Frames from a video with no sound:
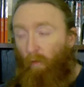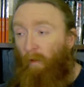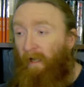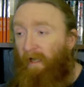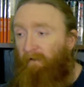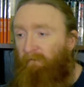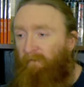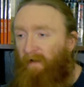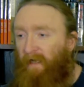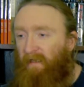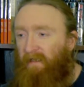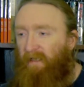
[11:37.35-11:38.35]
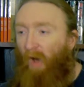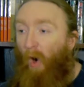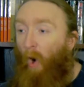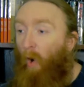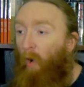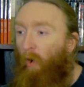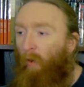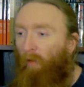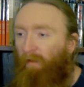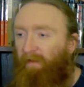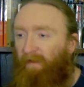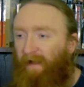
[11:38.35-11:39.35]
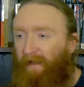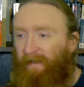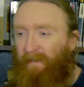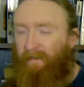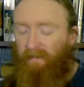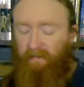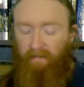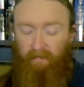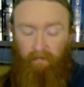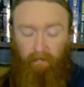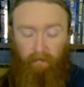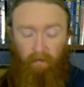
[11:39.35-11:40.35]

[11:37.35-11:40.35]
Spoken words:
"We fix all things."